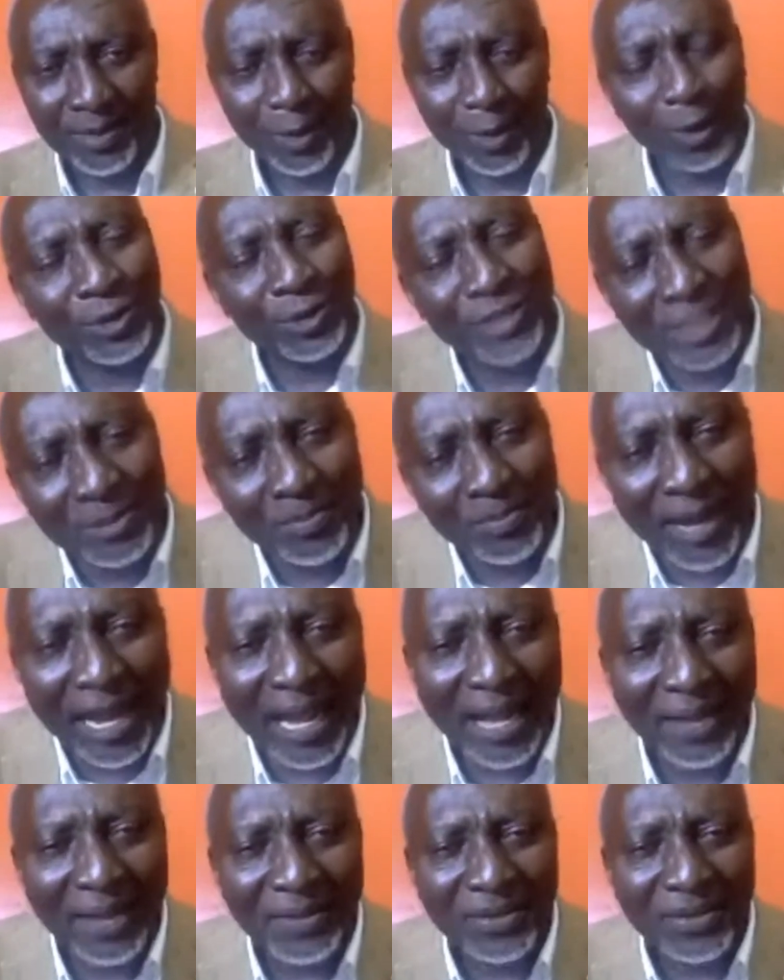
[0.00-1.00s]

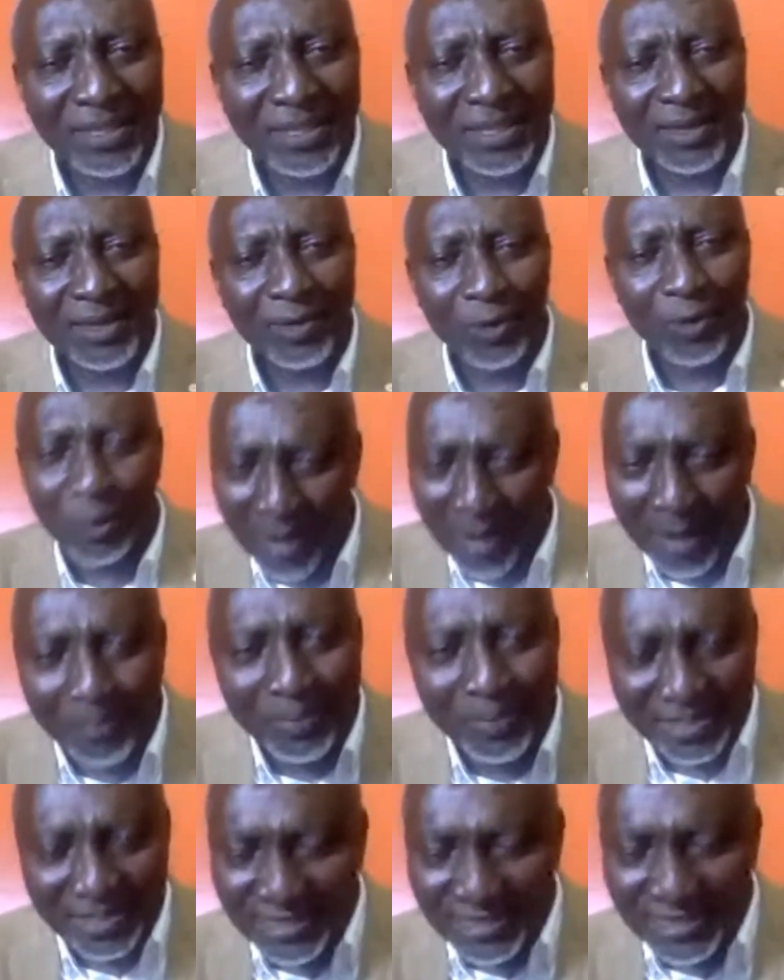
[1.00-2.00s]
Odimba, whom I
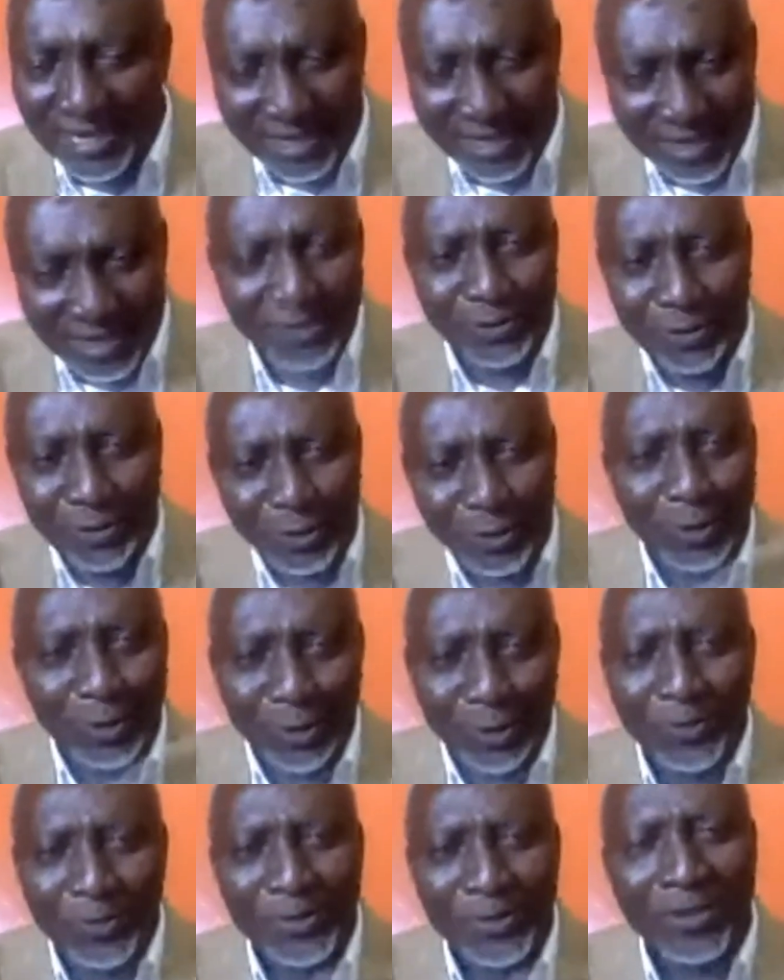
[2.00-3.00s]
personally, you
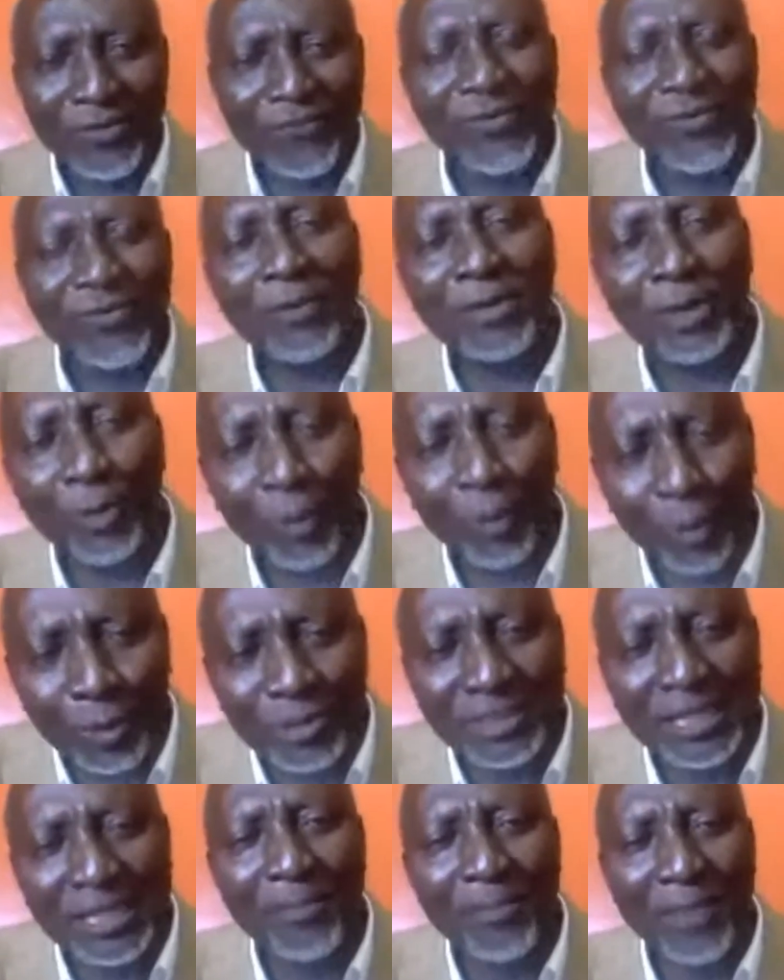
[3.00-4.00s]
know, very
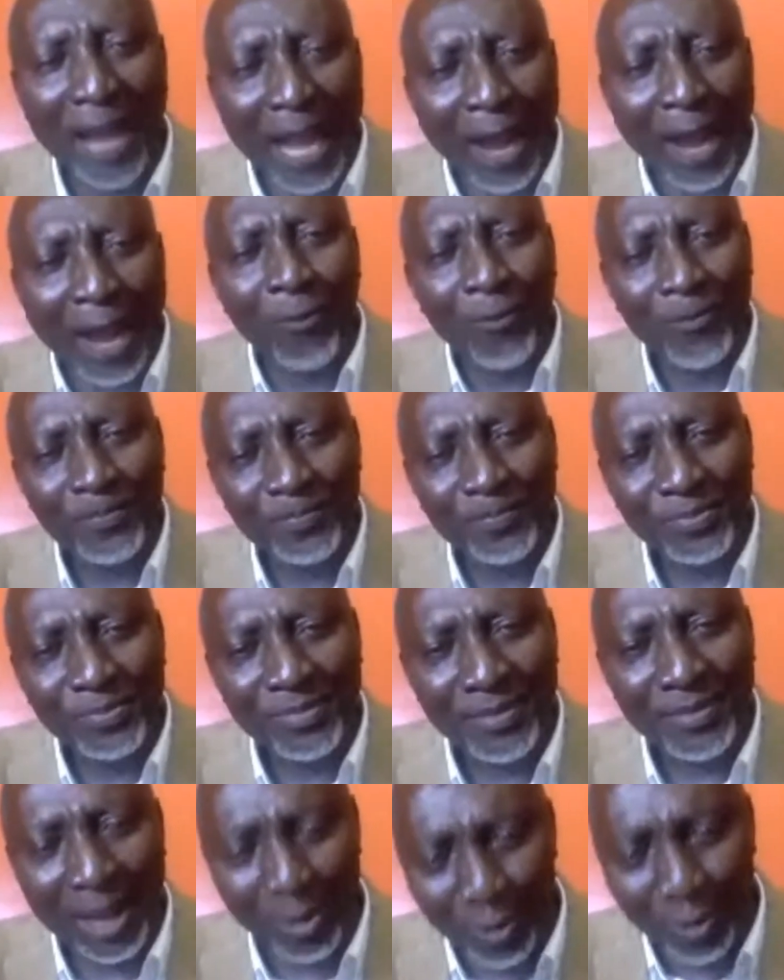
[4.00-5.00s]
close somehow,
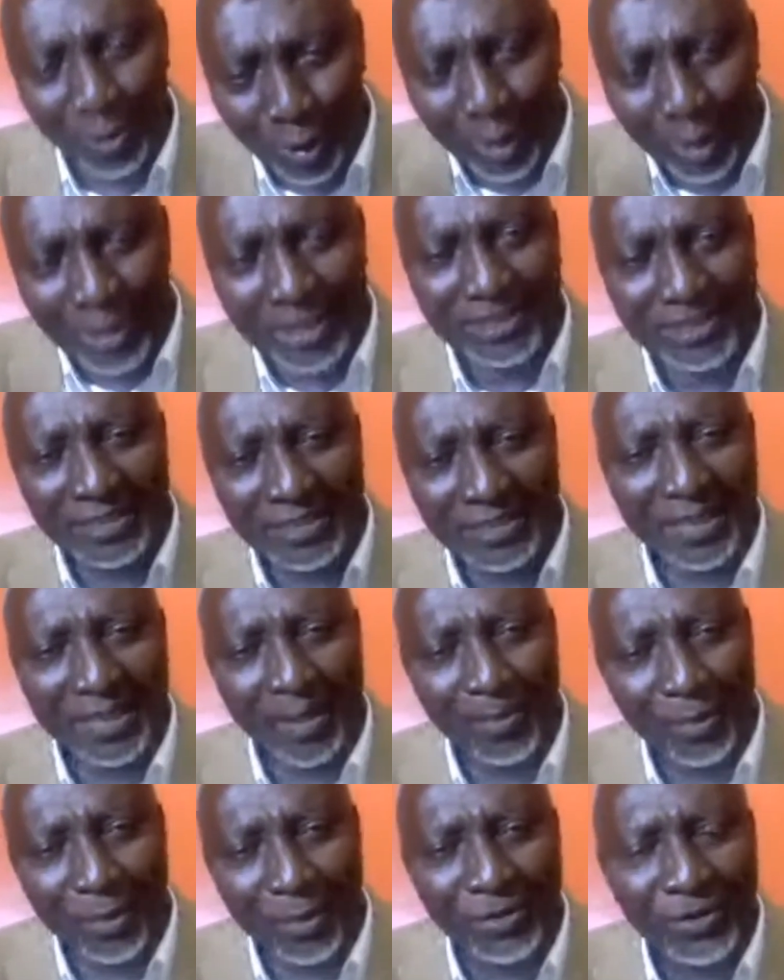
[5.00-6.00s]
I will call it
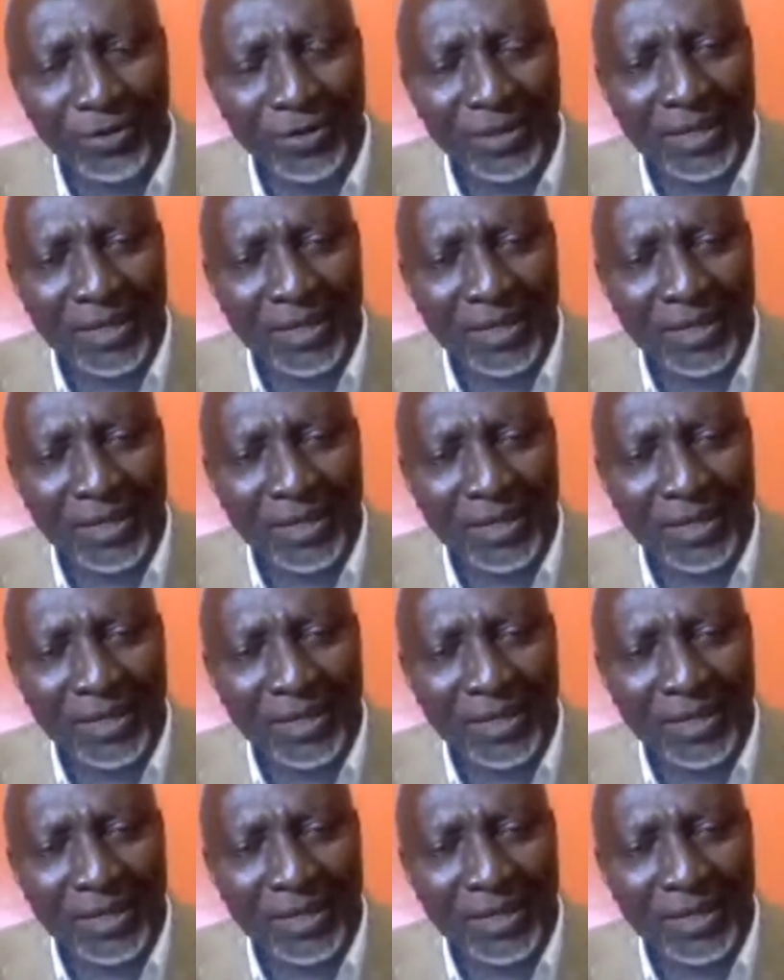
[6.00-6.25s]
Gabon,